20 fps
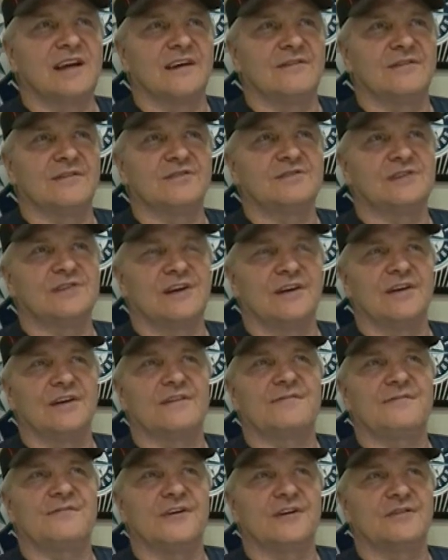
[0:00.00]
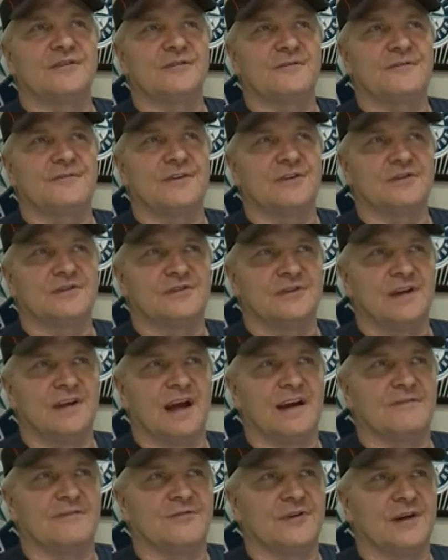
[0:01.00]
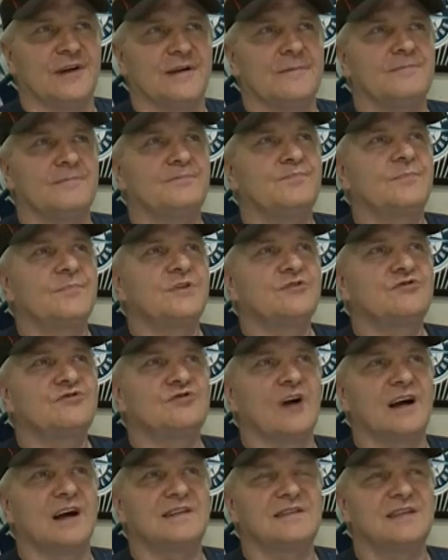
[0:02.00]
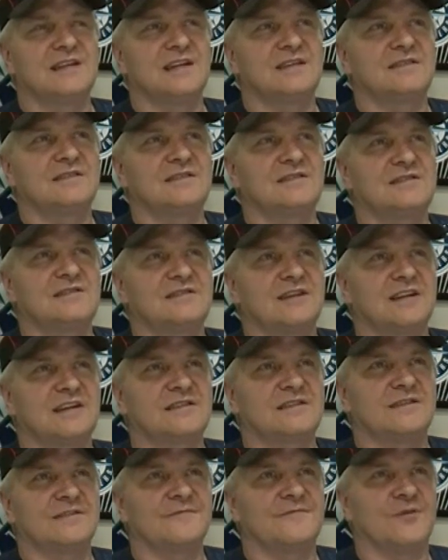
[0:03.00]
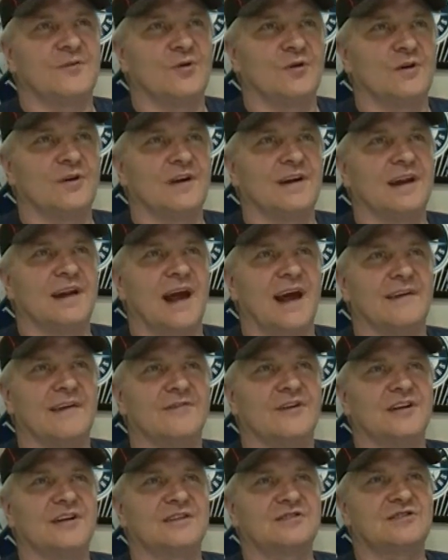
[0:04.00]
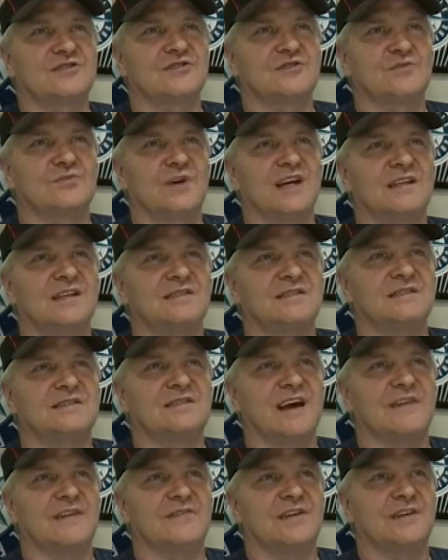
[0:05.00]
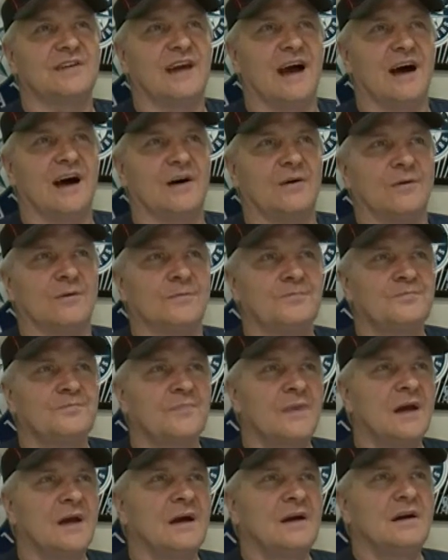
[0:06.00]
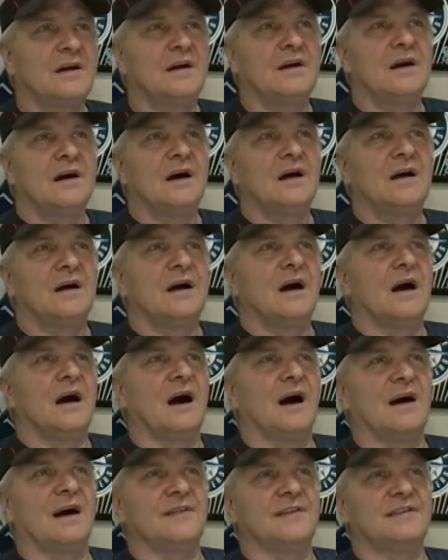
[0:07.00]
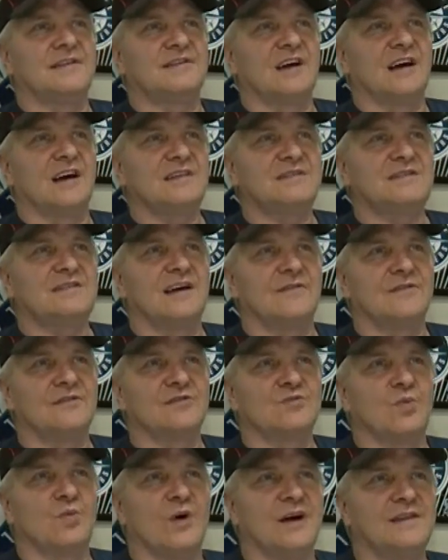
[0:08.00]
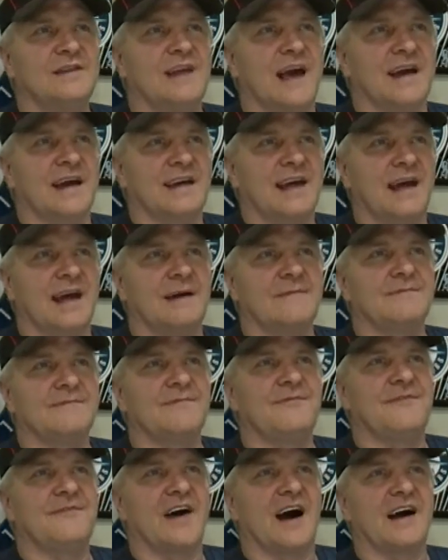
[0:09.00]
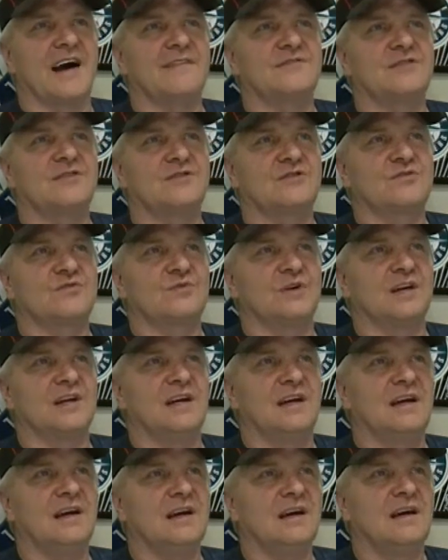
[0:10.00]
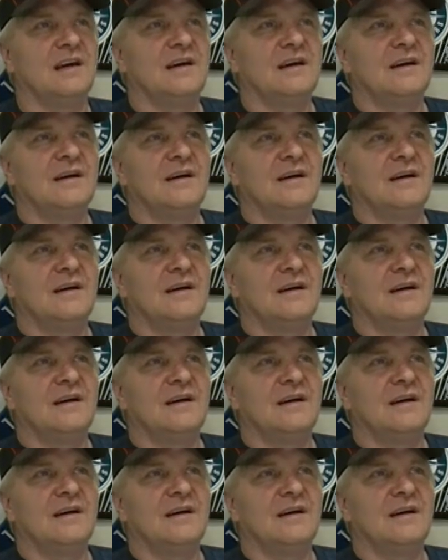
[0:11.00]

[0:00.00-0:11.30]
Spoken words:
Devils there in Funko Field in Everett. Tri-Cities is 6-4, and Everett is 3-7 now. The Dust Devils won that game 5-3.